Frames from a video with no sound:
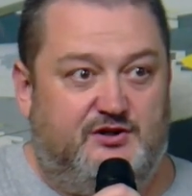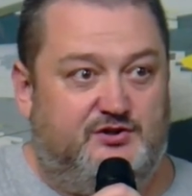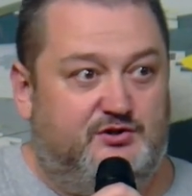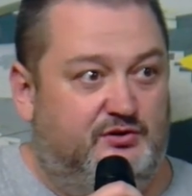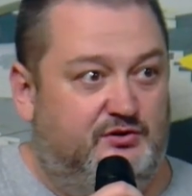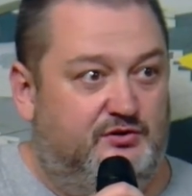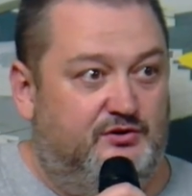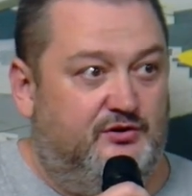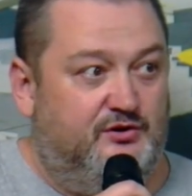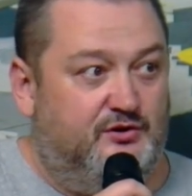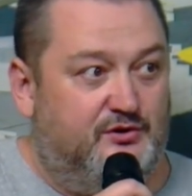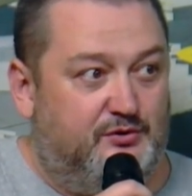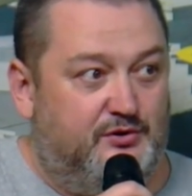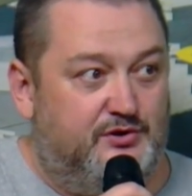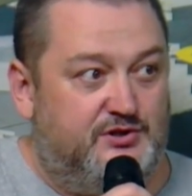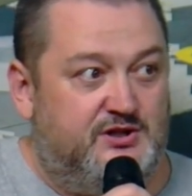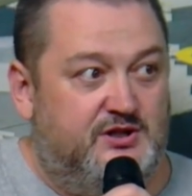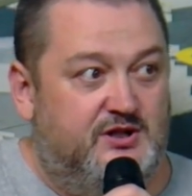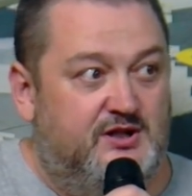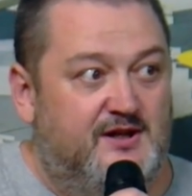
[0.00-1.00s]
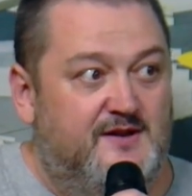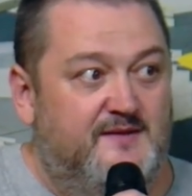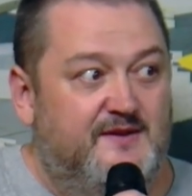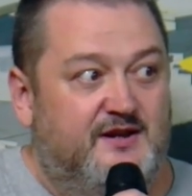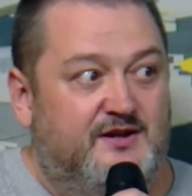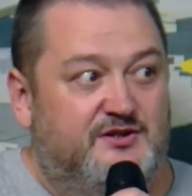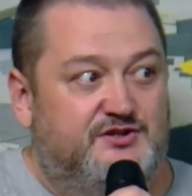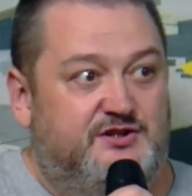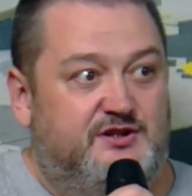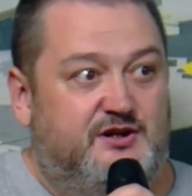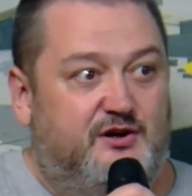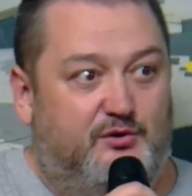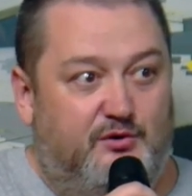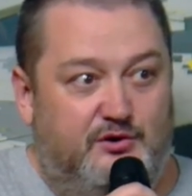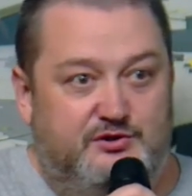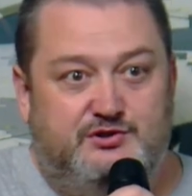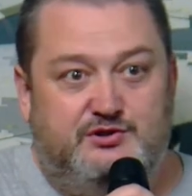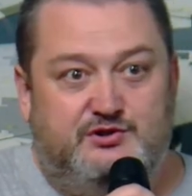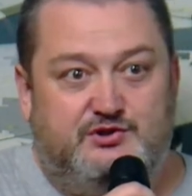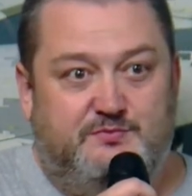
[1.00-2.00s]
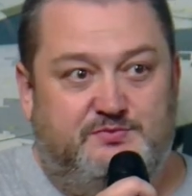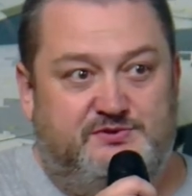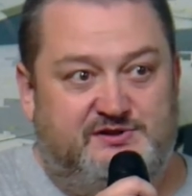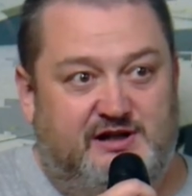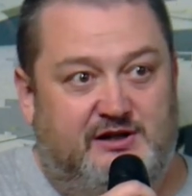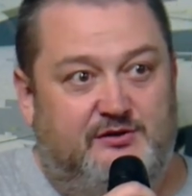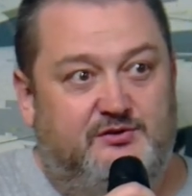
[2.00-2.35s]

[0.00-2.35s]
And the uh, second is uh,